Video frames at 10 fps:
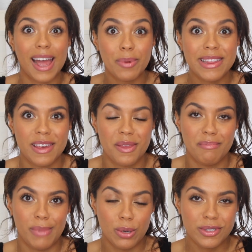I would say the
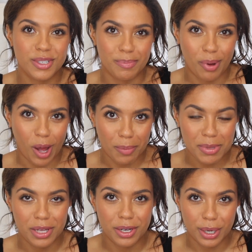most
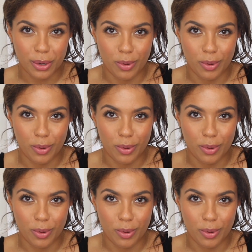popular